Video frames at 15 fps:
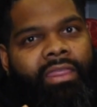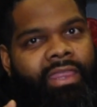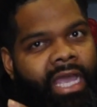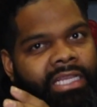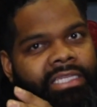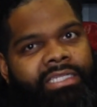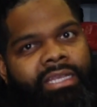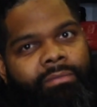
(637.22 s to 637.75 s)

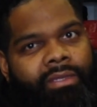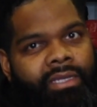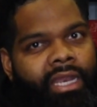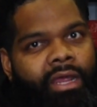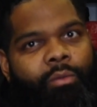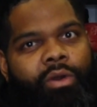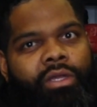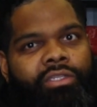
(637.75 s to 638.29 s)
that's something
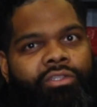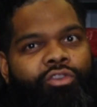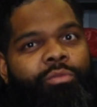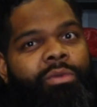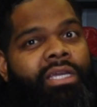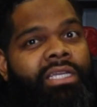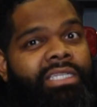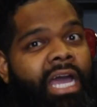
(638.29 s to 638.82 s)
that I wanted to
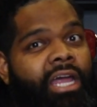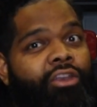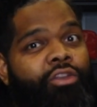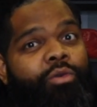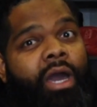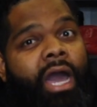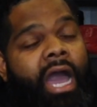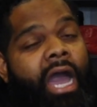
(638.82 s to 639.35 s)
do because I
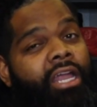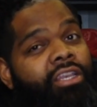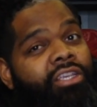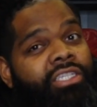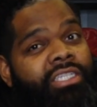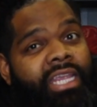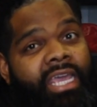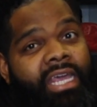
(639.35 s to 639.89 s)
knew I
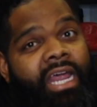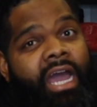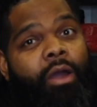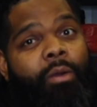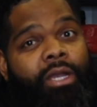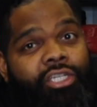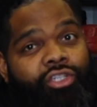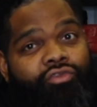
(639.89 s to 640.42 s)
understand
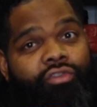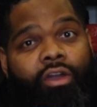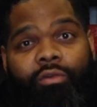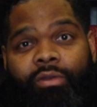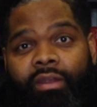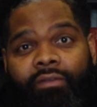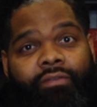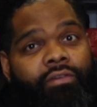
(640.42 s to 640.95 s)
how I
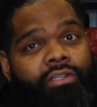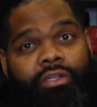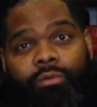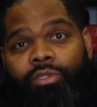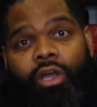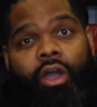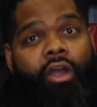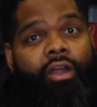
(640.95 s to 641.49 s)
struggled at first
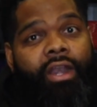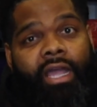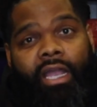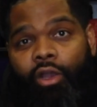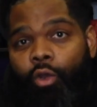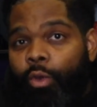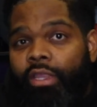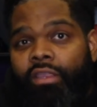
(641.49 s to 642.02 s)
and it was hard.
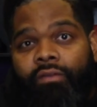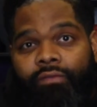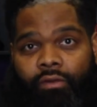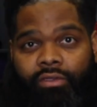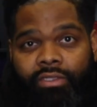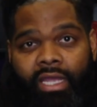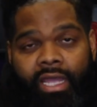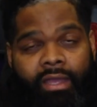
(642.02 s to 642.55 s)
I quit the
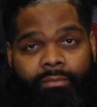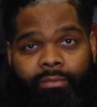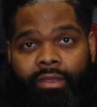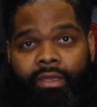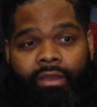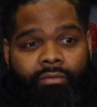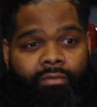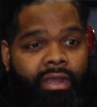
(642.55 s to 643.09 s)
first time
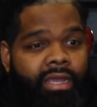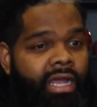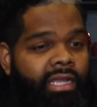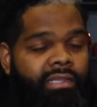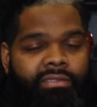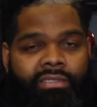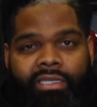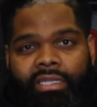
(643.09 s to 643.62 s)
right?
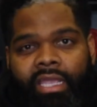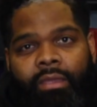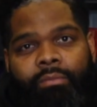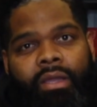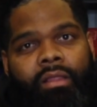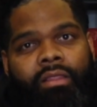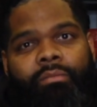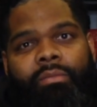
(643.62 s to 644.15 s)
I
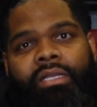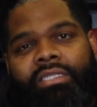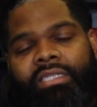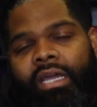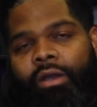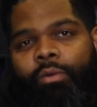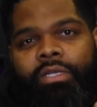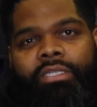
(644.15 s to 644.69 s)
came a couple of
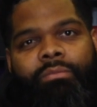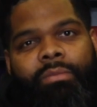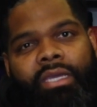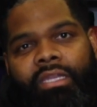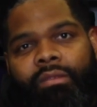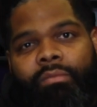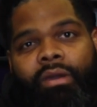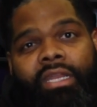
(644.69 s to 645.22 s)
months and I wasn't
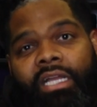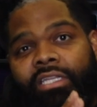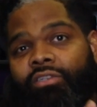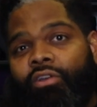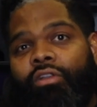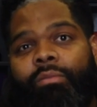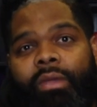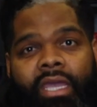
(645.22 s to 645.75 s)
making any money. And I
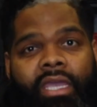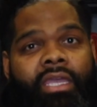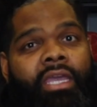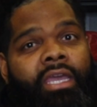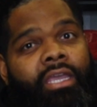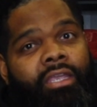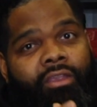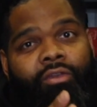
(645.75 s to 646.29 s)
told them,
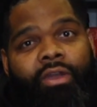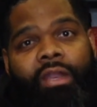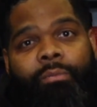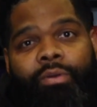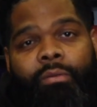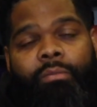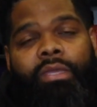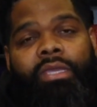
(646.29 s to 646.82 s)
hey, you
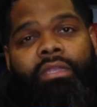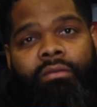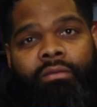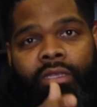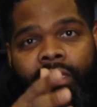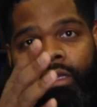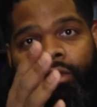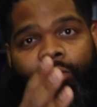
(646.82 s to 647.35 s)
got to put me
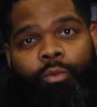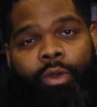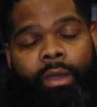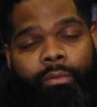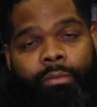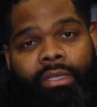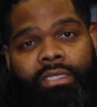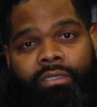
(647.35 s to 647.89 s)
in
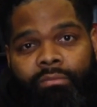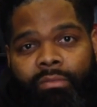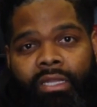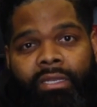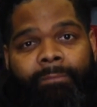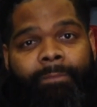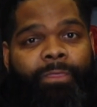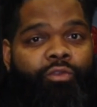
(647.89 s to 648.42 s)
where I'm gonna make some
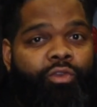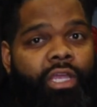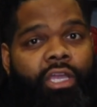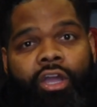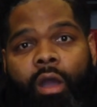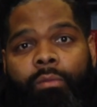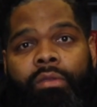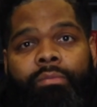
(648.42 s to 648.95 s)
money. So
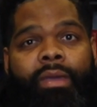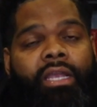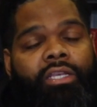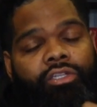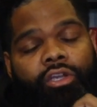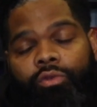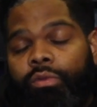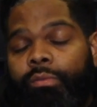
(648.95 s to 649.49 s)
they called me
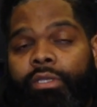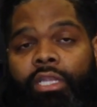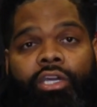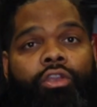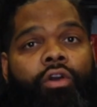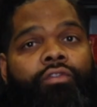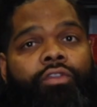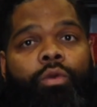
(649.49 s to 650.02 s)
back, Charles. We've been
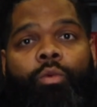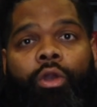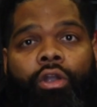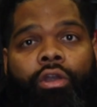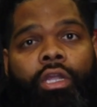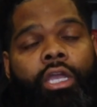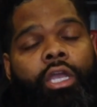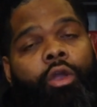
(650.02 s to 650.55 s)
looking over your
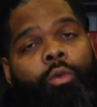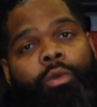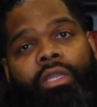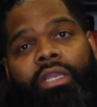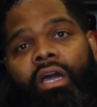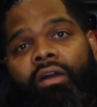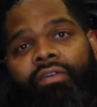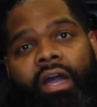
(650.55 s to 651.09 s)
work.
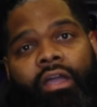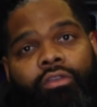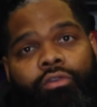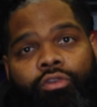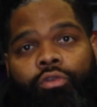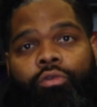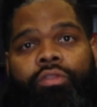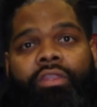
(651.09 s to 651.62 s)
We love how
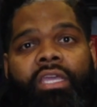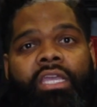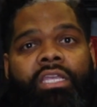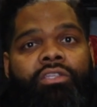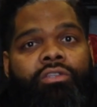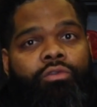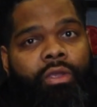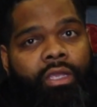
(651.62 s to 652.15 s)
you do
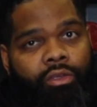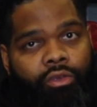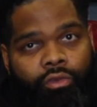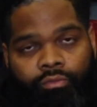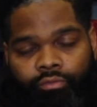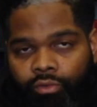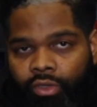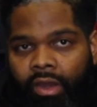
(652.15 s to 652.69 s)
things. You,
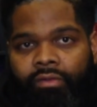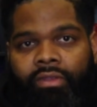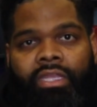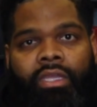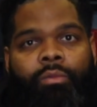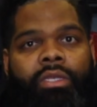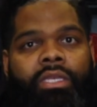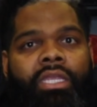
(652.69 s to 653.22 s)
you,
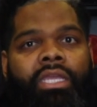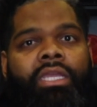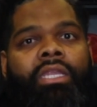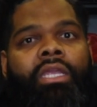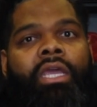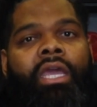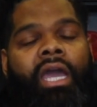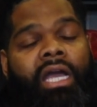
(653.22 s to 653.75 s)
everything we
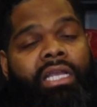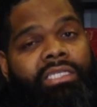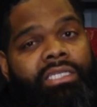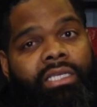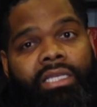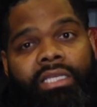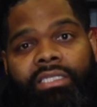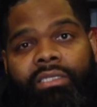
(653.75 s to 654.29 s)
need. I
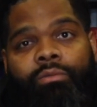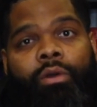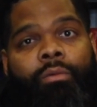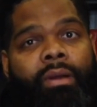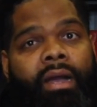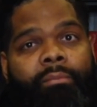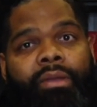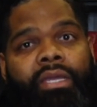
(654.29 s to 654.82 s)
said, listen.
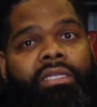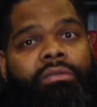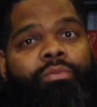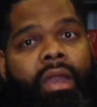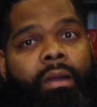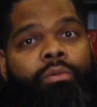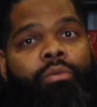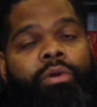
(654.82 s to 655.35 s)
Well, my
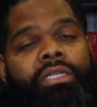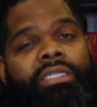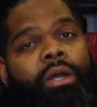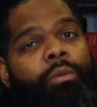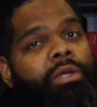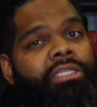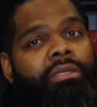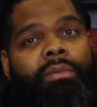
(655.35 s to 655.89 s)
biggest problem
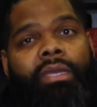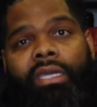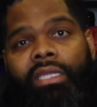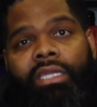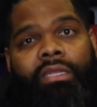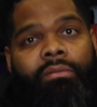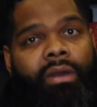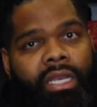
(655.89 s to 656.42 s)
was I wasn't
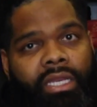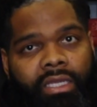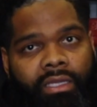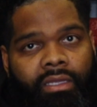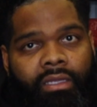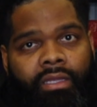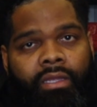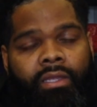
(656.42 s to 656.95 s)
making any
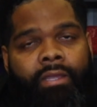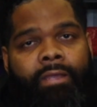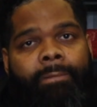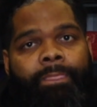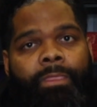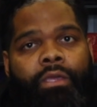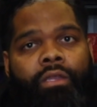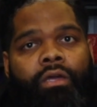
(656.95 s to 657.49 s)
money.
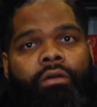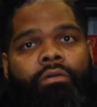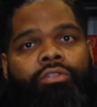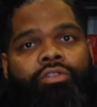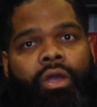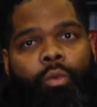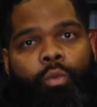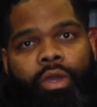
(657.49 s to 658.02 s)
You
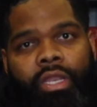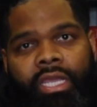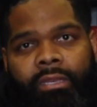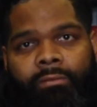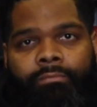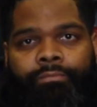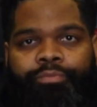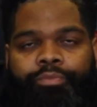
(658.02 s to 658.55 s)
know, so I went
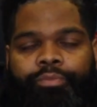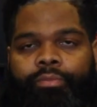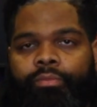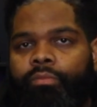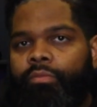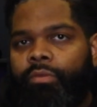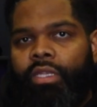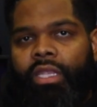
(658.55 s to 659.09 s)
in
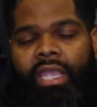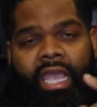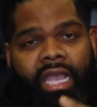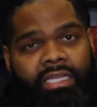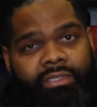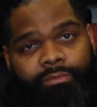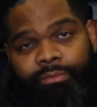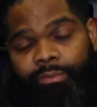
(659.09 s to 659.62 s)

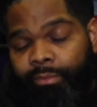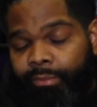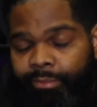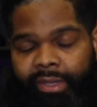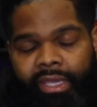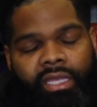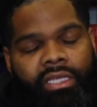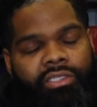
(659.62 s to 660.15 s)
as
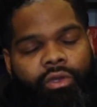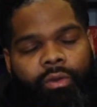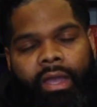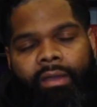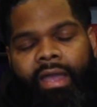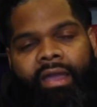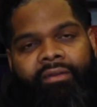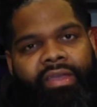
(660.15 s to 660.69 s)
beings
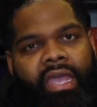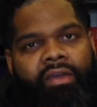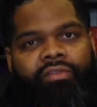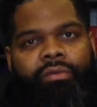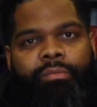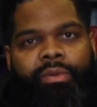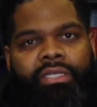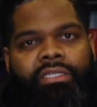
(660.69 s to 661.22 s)
though I, I
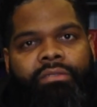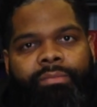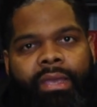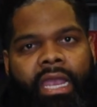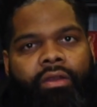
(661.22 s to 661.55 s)
have a business